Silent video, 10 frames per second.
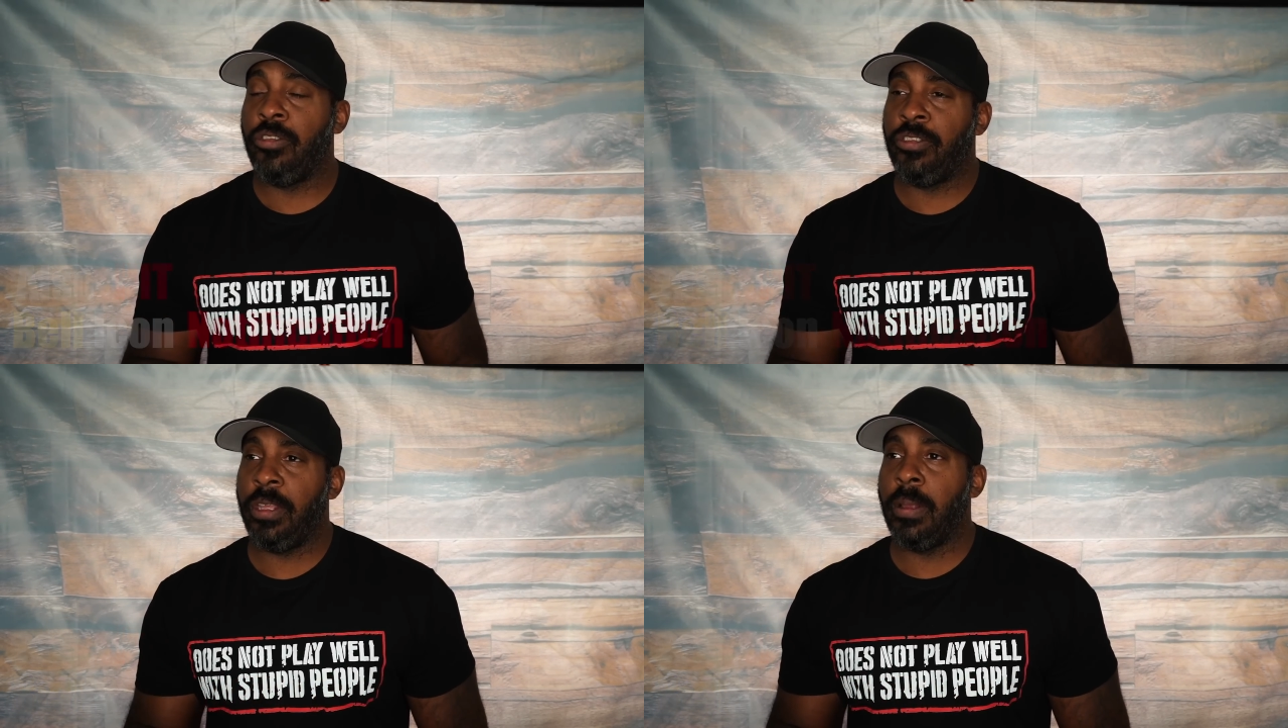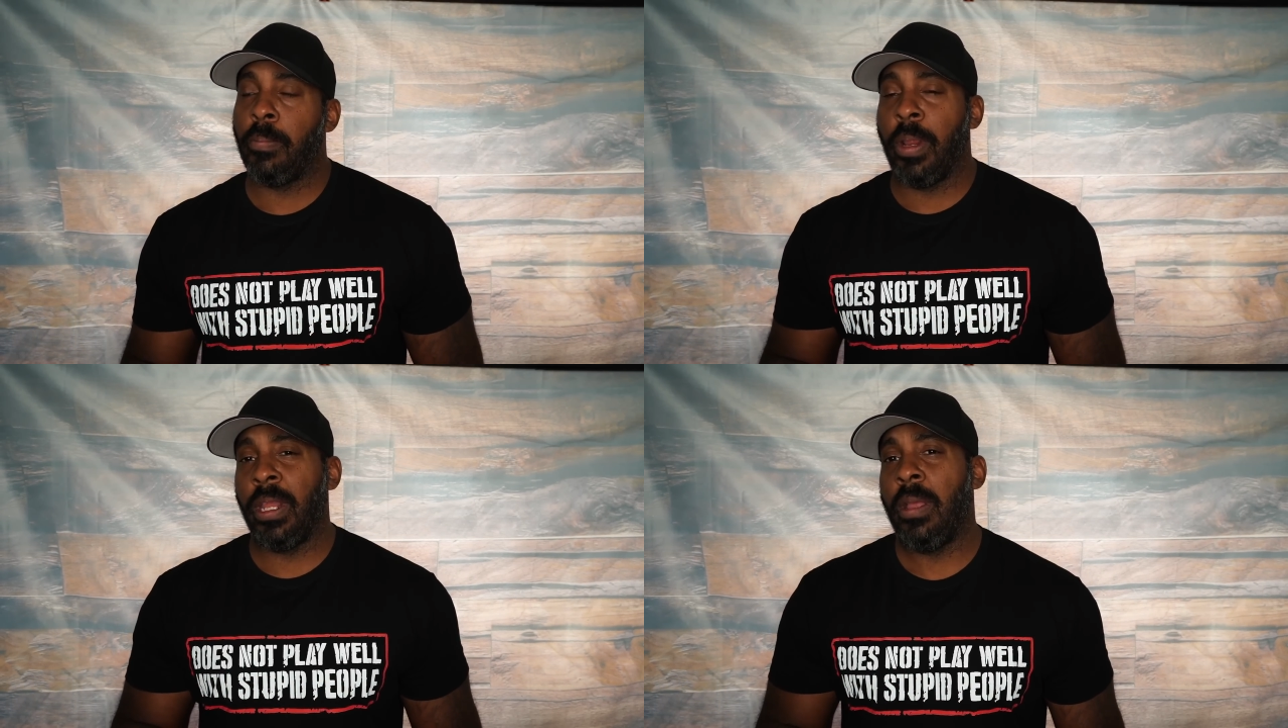You see
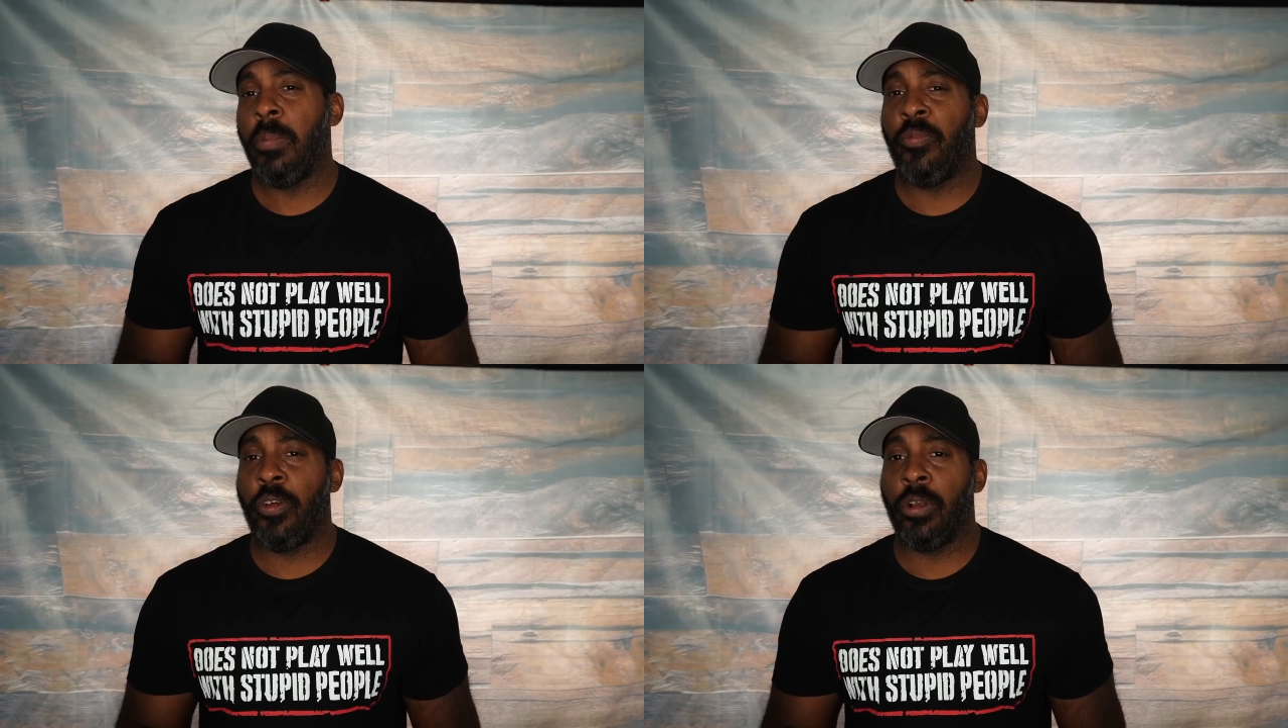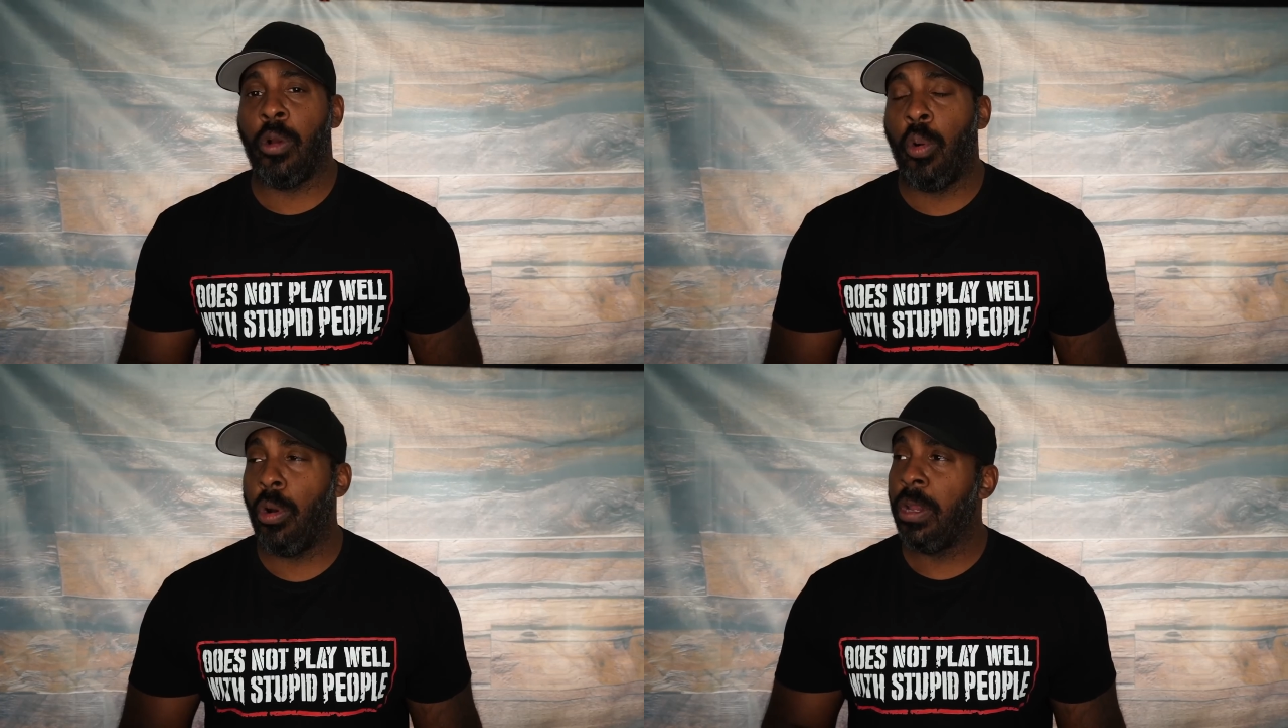them bringing him in front of
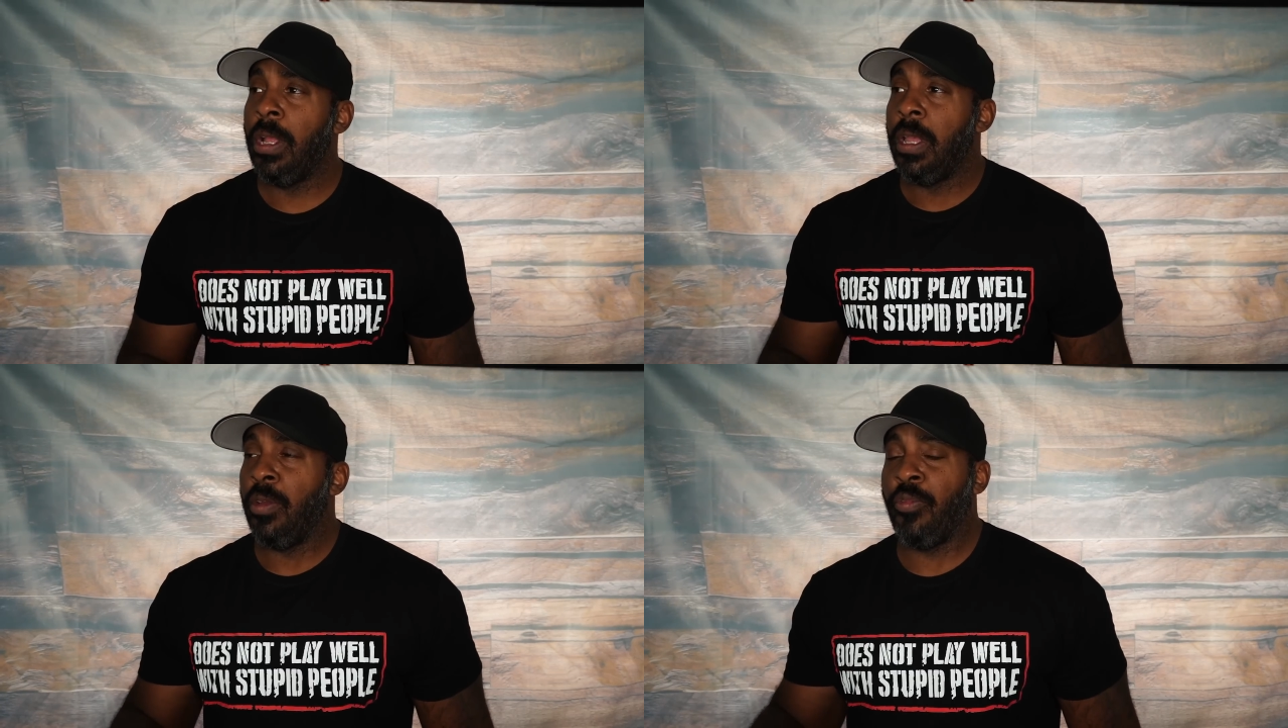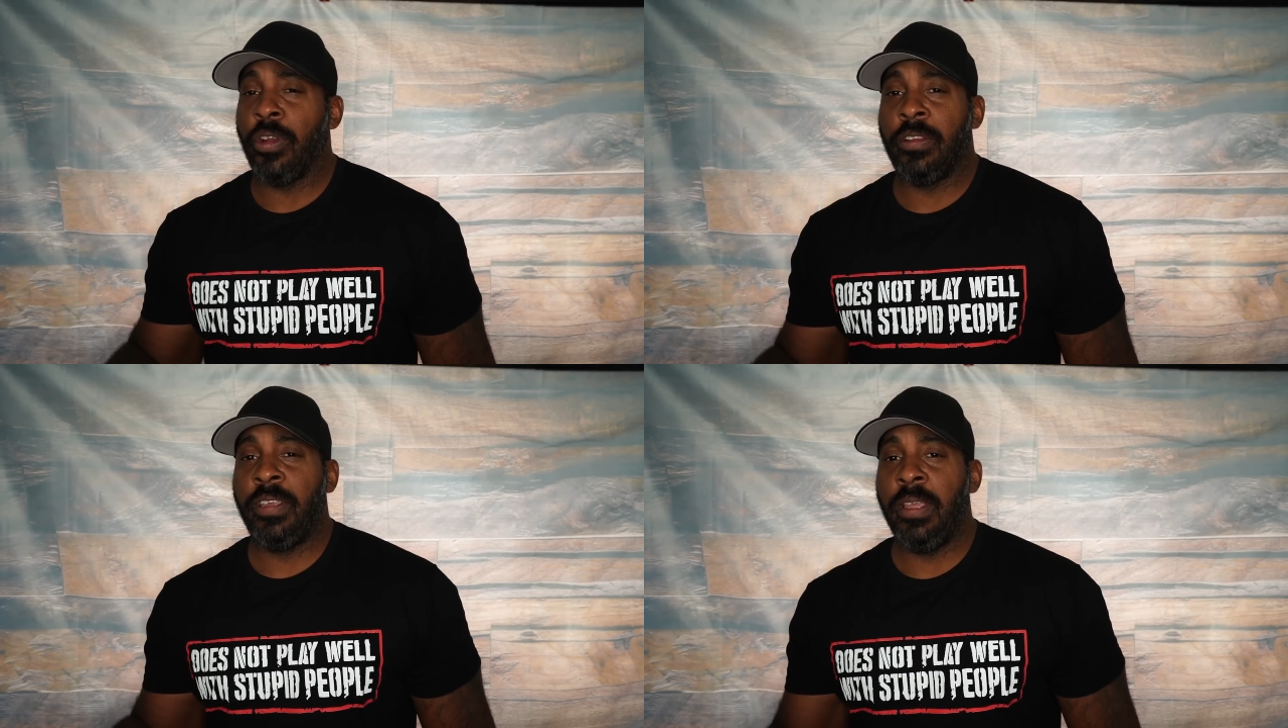court, in
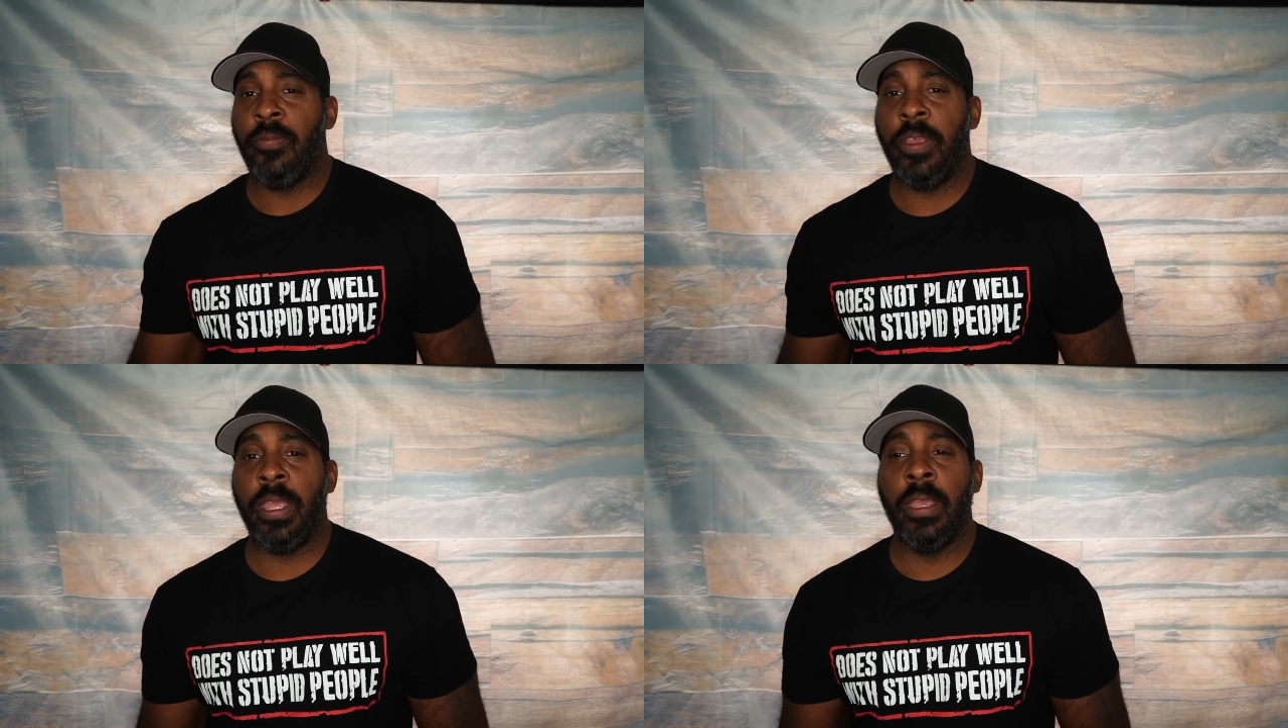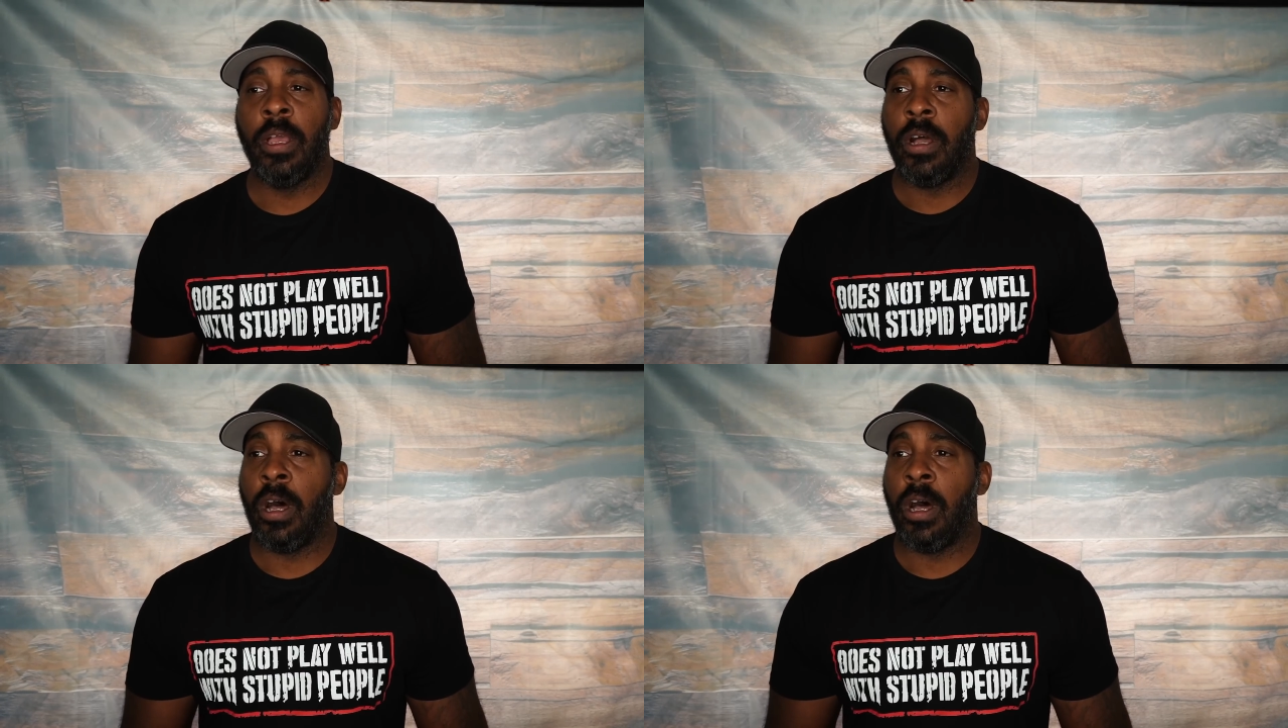front of TV.